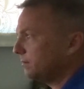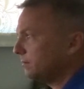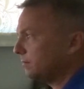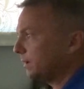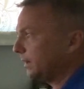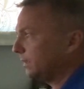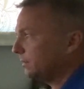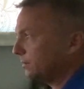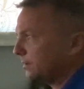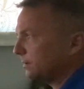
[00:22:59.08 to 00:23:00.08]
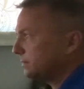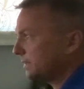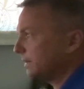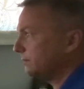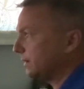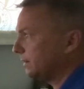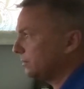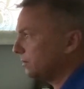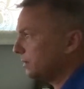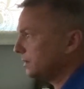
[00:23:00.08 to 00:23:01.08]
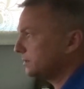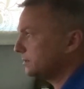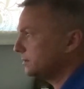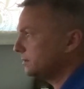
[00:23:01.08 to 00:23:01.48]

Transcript: right aileron, it's that right cross.